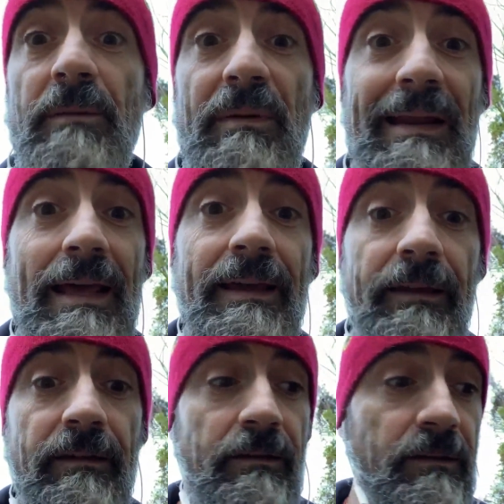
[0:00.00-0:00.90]
of play
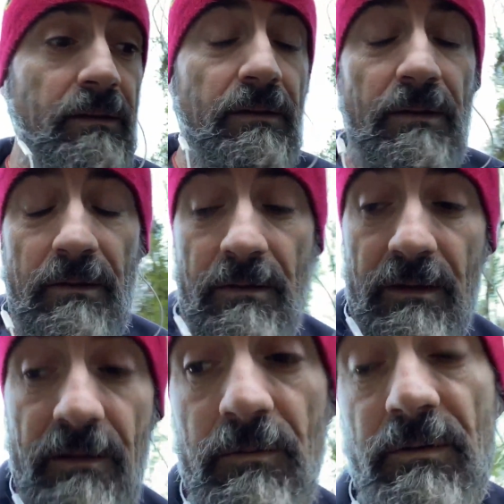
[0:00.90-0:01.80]

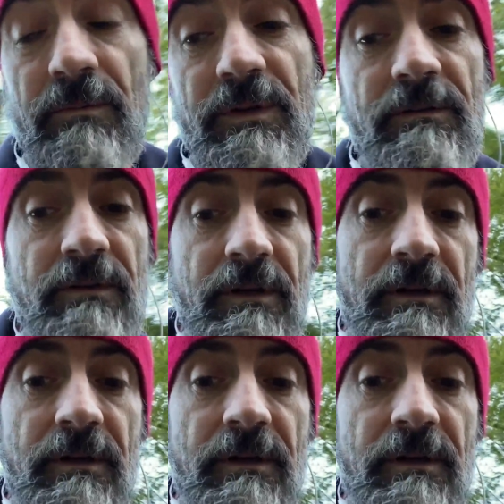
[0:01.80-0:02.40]
in what I'm doing.